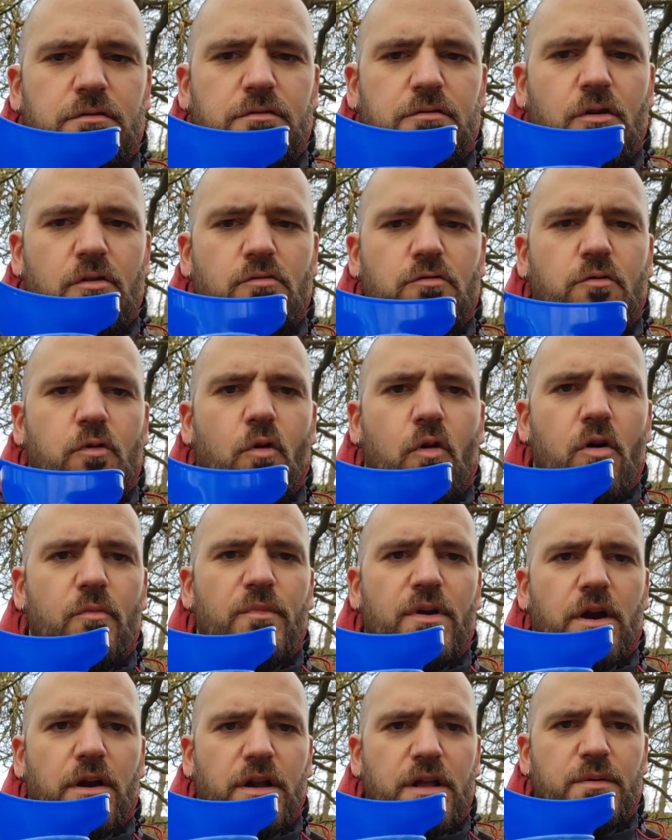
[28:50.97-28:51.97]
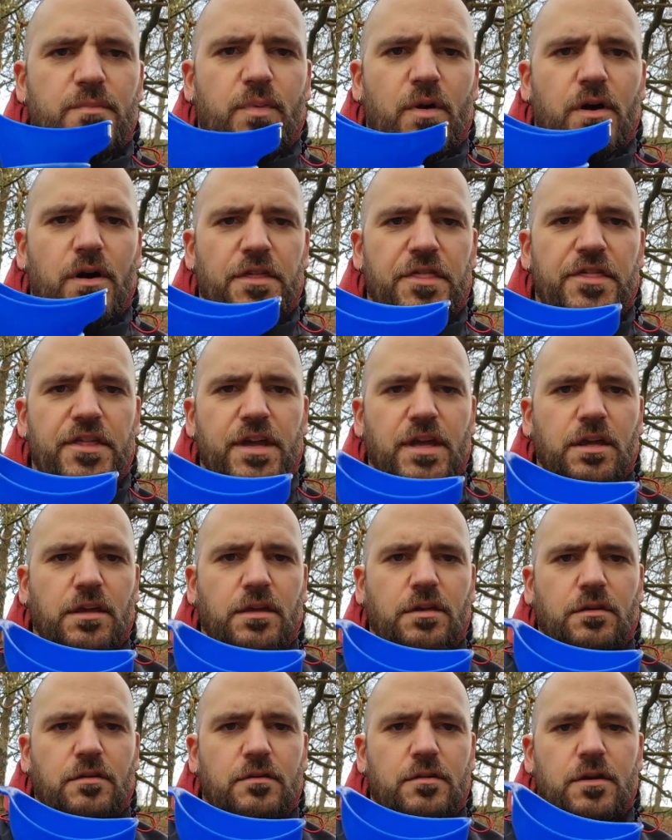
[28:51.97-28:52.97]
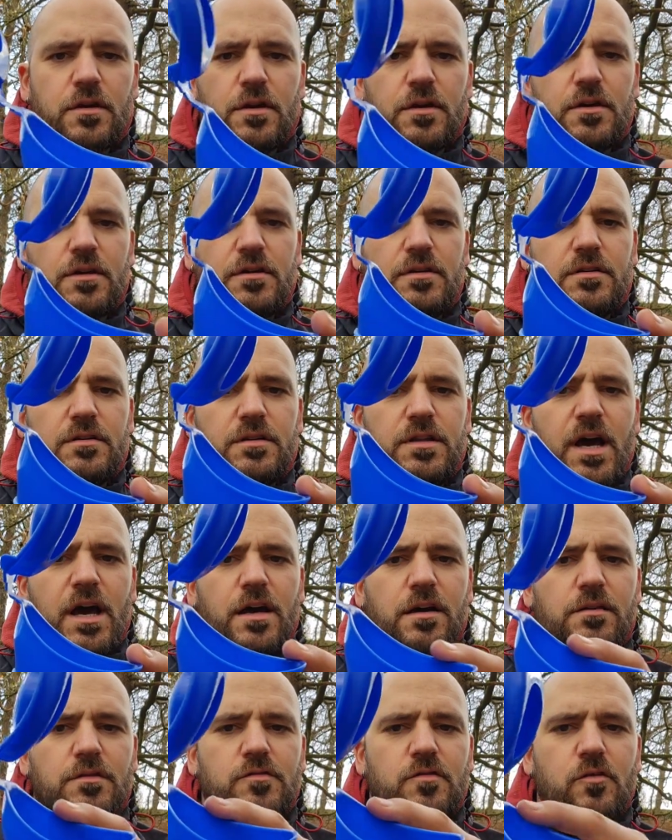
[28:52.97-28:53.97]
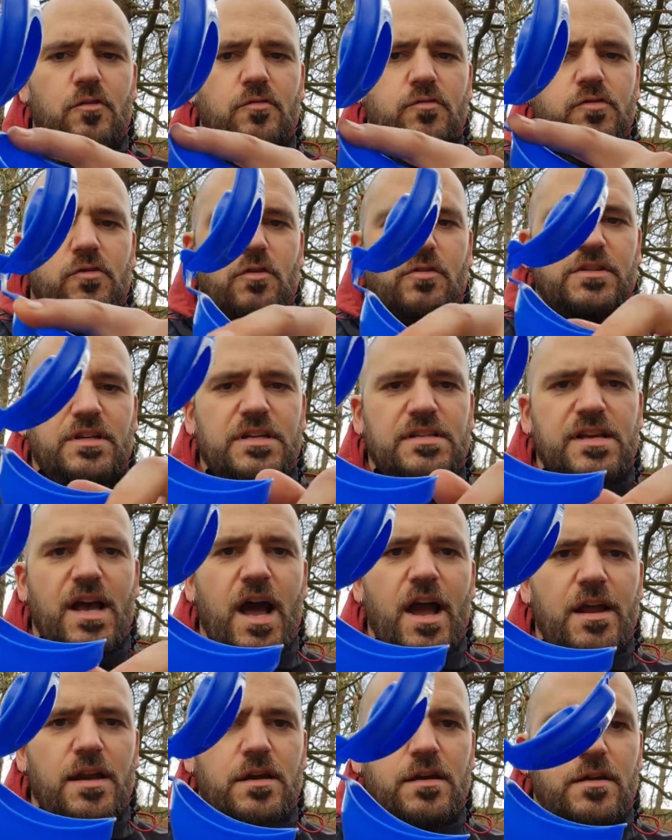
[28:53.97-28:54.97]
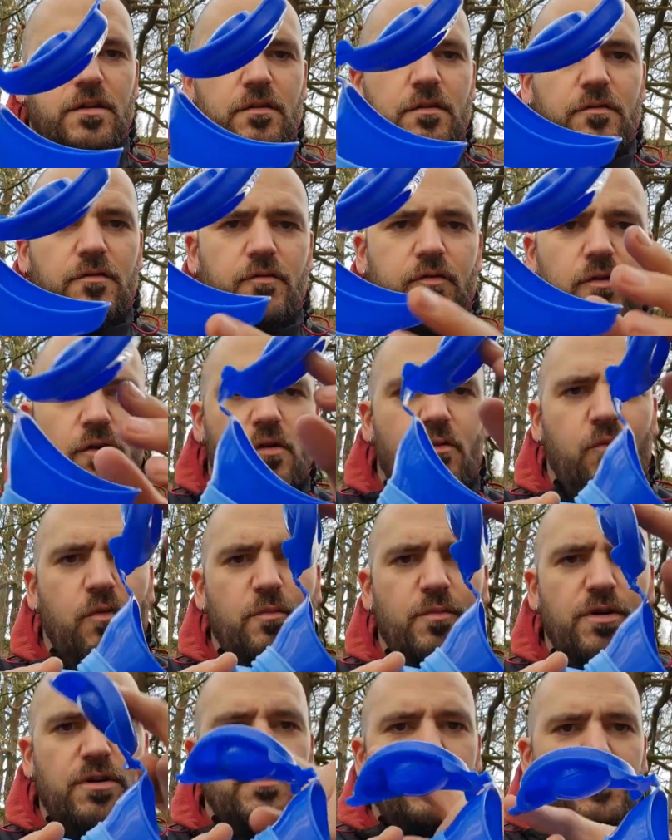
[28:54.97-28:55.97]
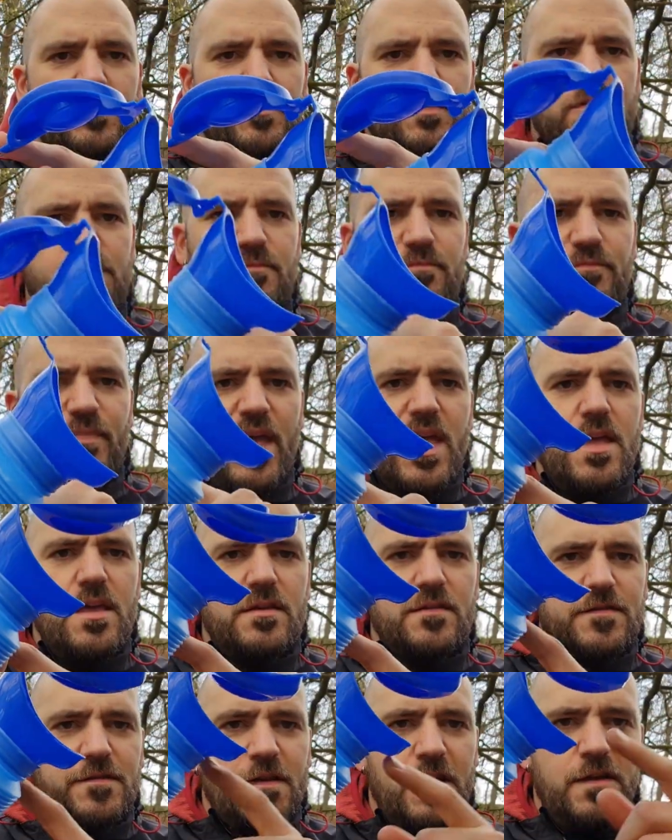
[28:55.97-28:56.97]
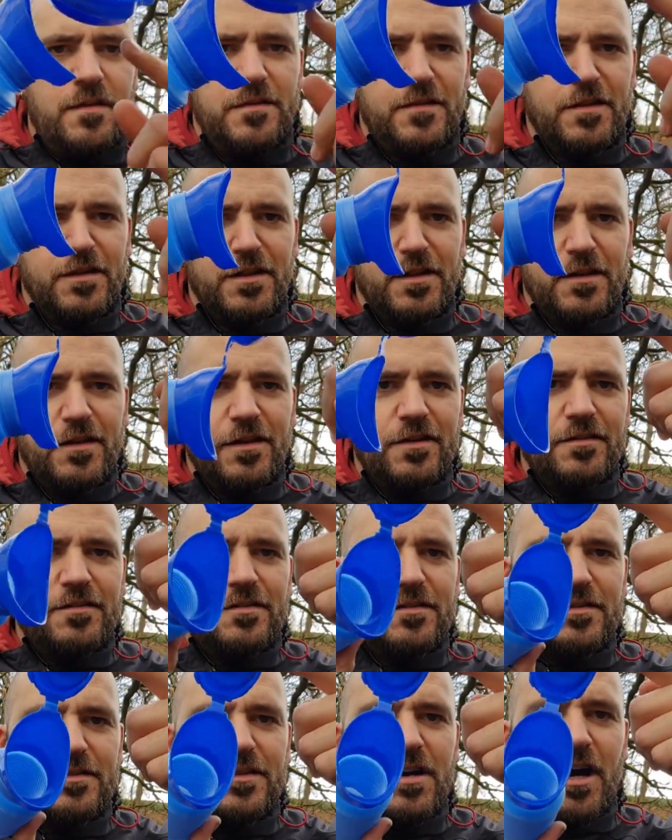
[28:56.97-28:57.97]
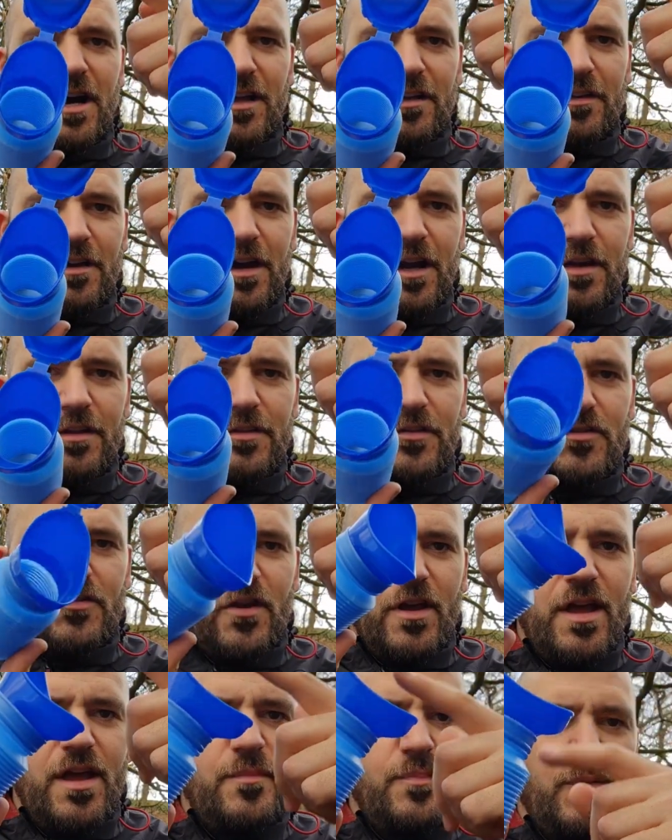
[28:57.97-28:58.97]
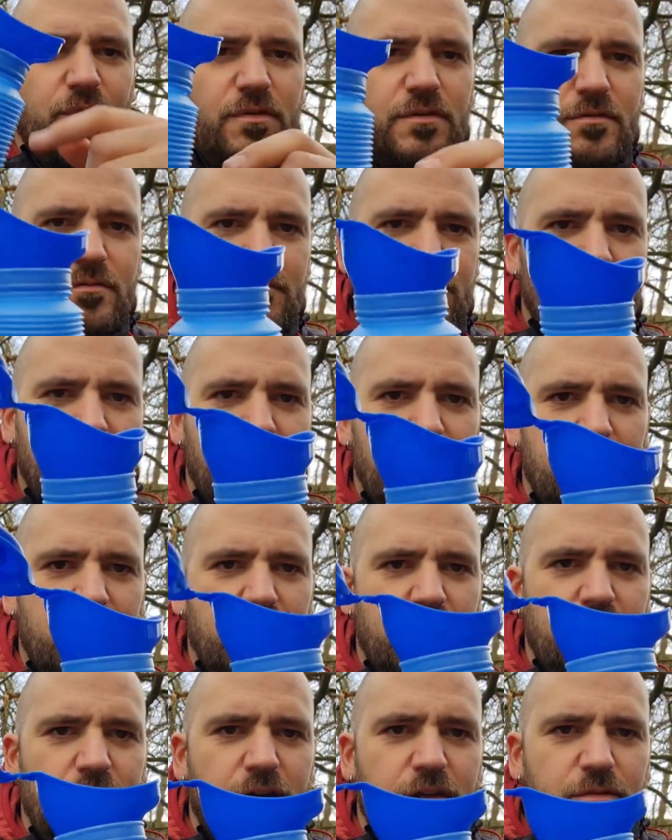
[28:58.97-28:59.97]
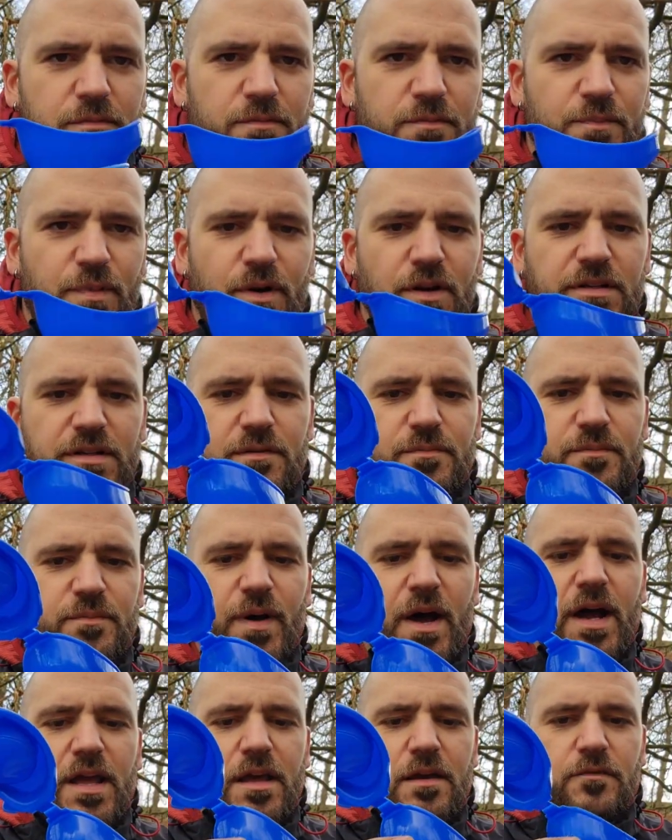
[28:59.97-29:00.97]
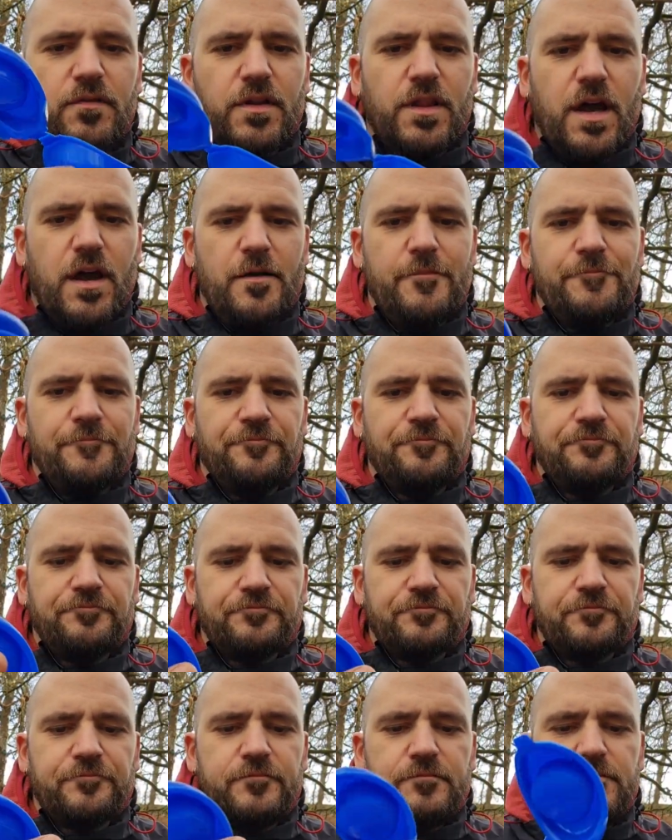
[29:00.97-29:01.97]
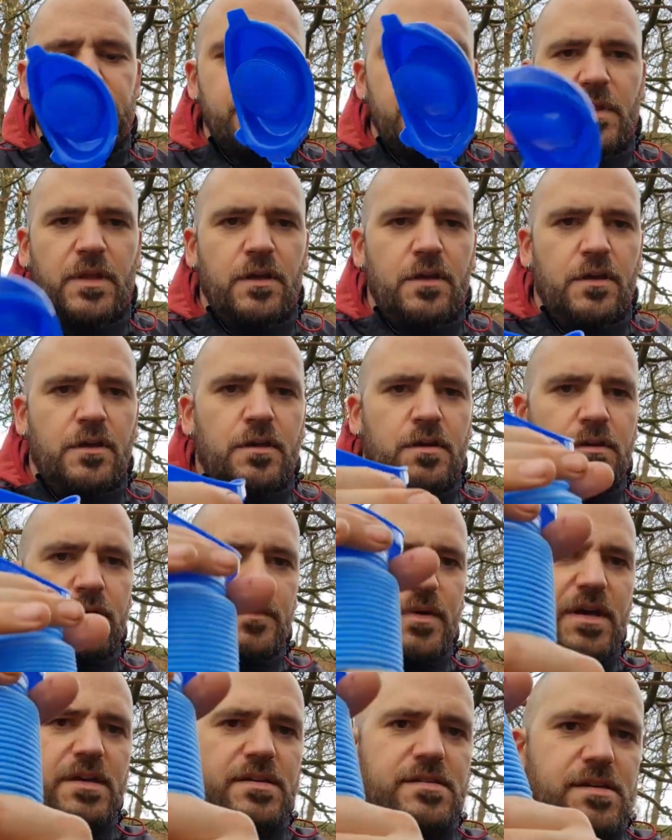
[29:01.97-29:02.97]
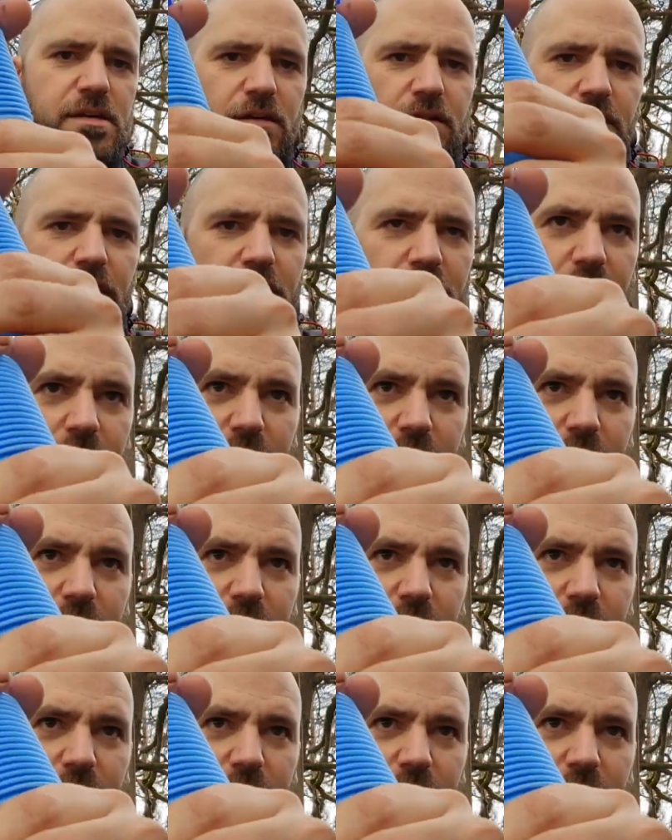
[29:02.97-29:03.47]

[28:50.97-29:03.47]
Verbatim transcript: Don't quote me on it, but I think that's also designed for a woman's bits, like the shape. But I didn't buy it for that. Basically,